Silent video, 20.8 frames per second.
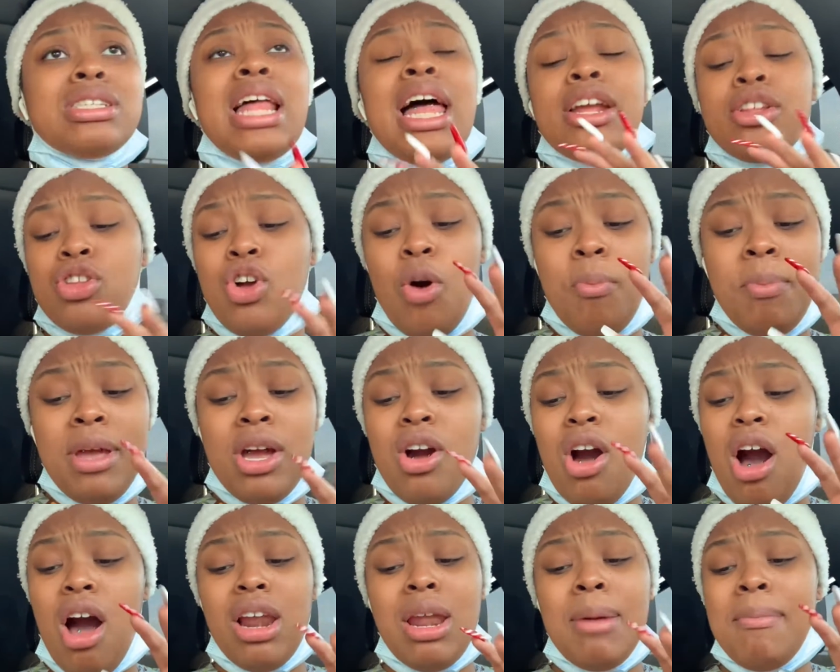Like, don't be
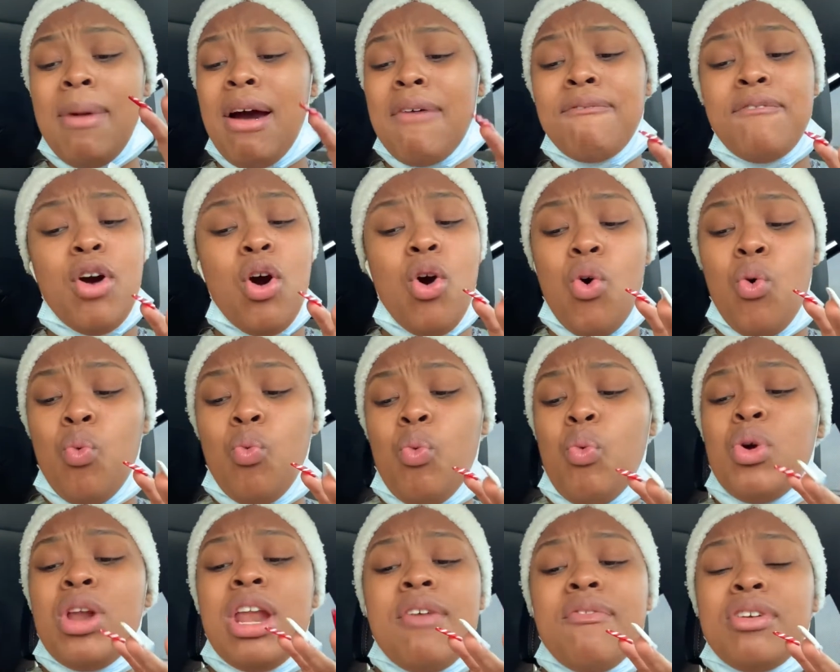calling my phone
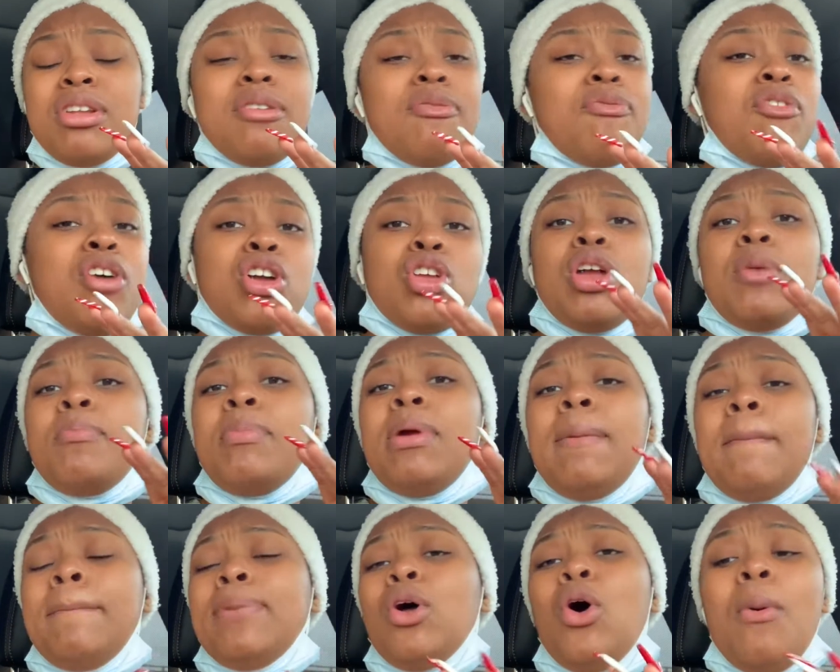whenever the fucking be
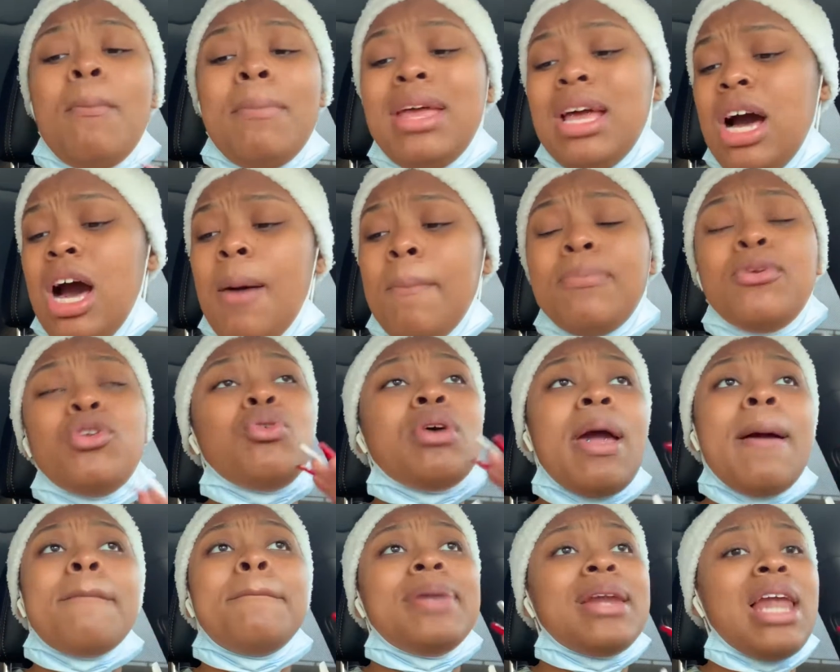blow me up. You
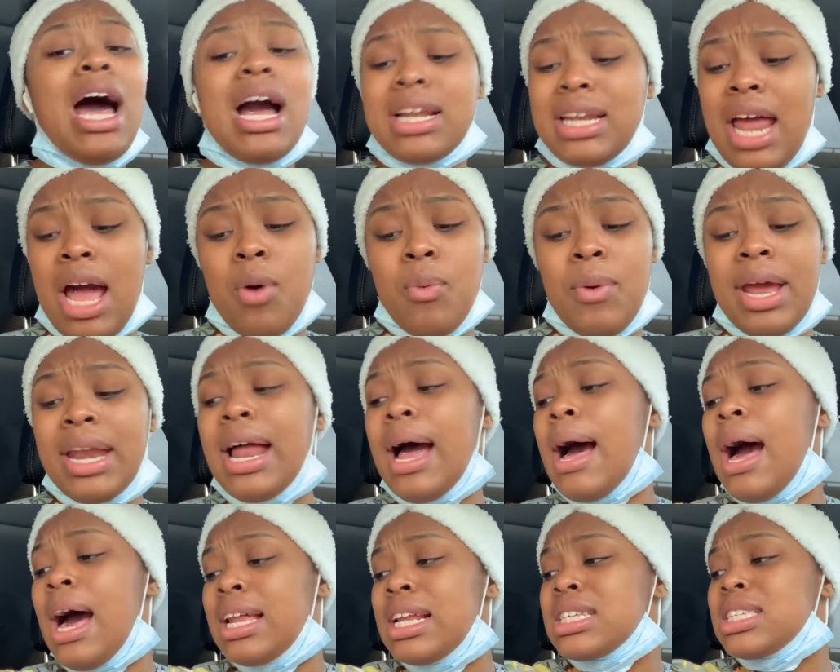get blocked that way. And
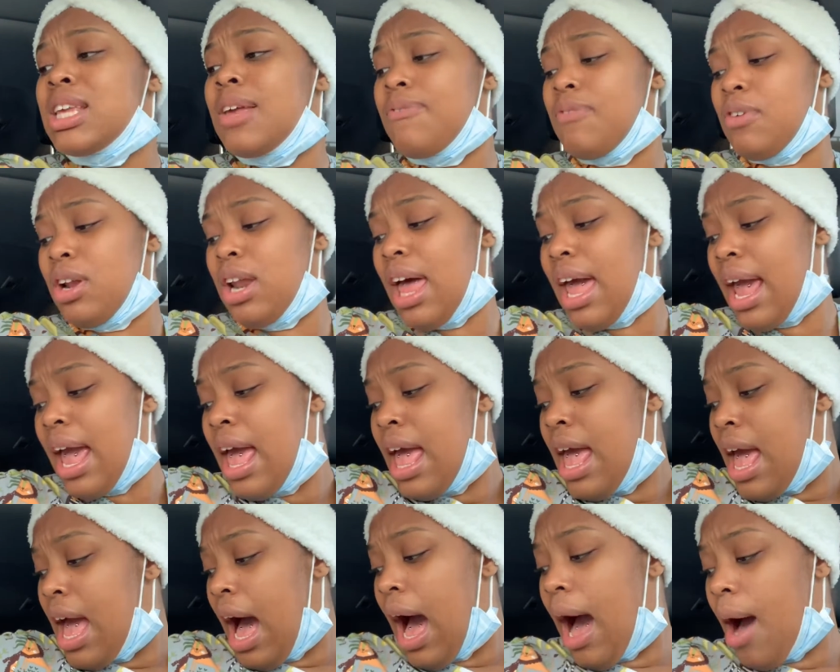I honestly feel like
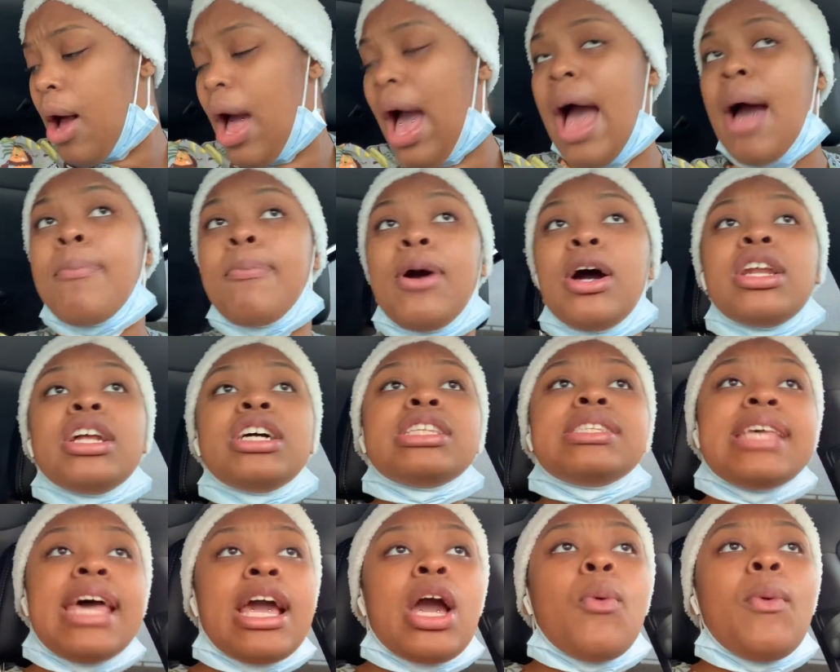I, I'm going to
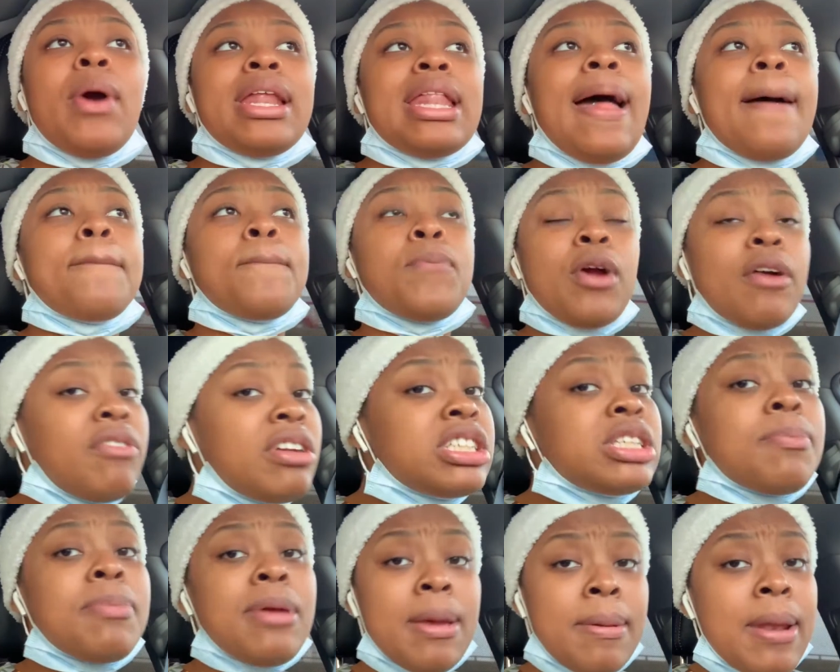take away that
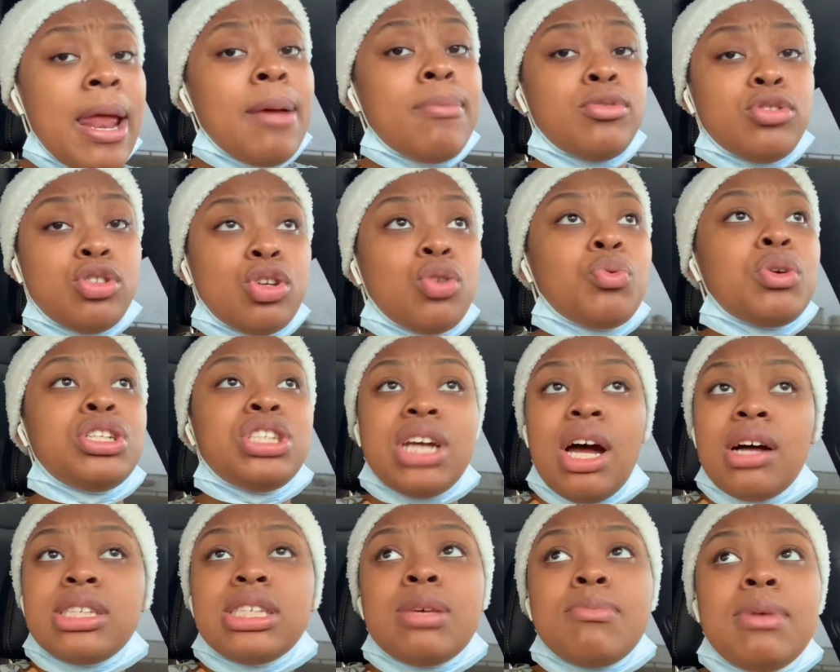privilege of being able to reach
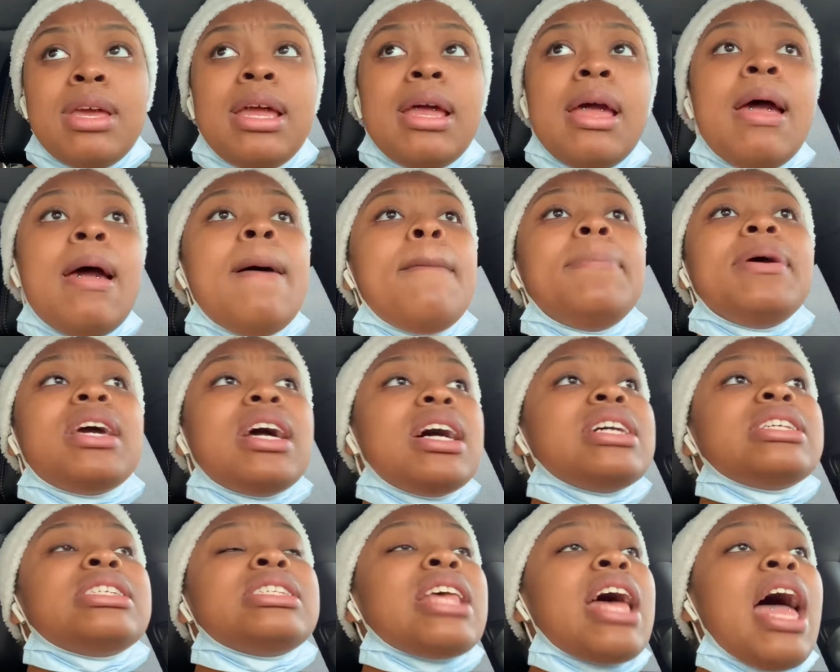out to me
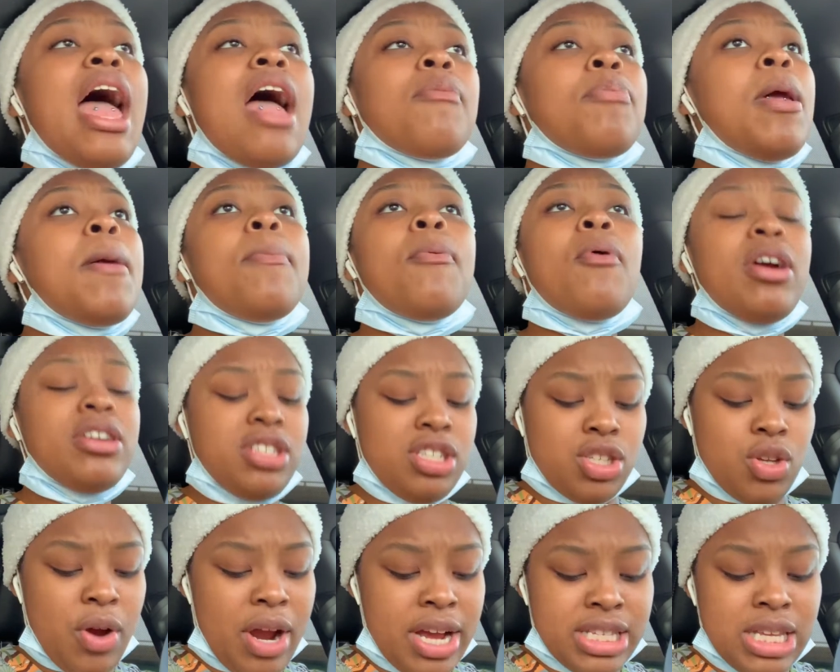because people are
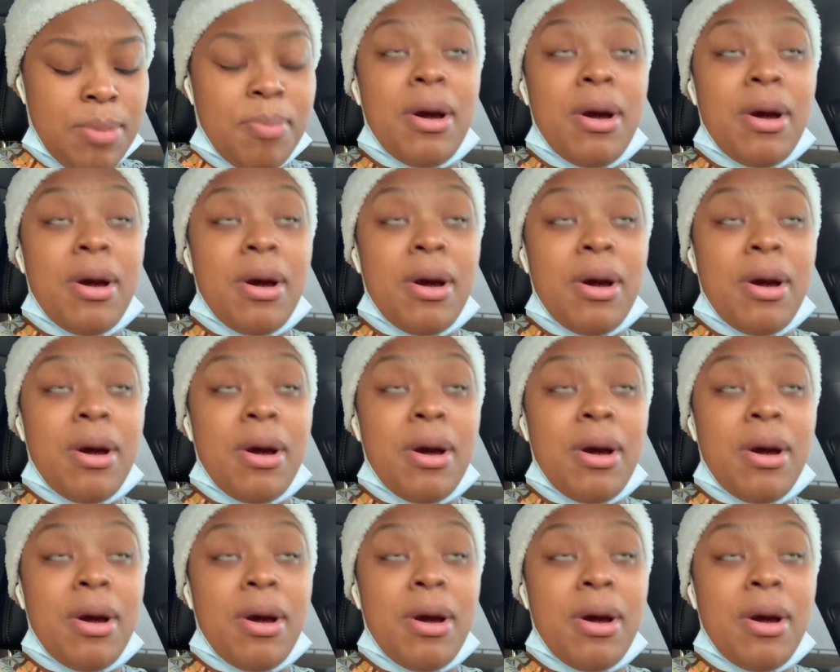just crazy.